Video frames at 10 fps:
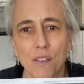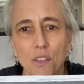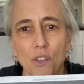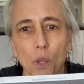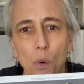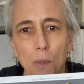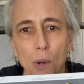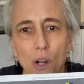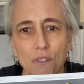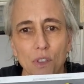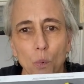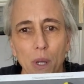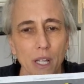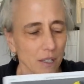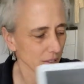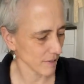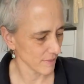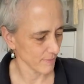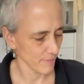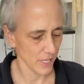the lower part of the wing.
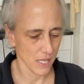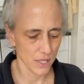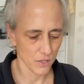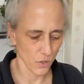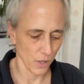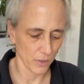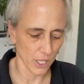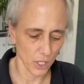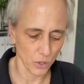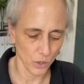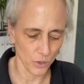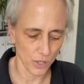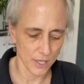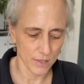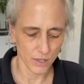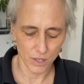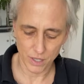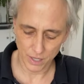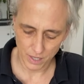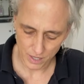So I'm gonna glue this
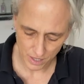on,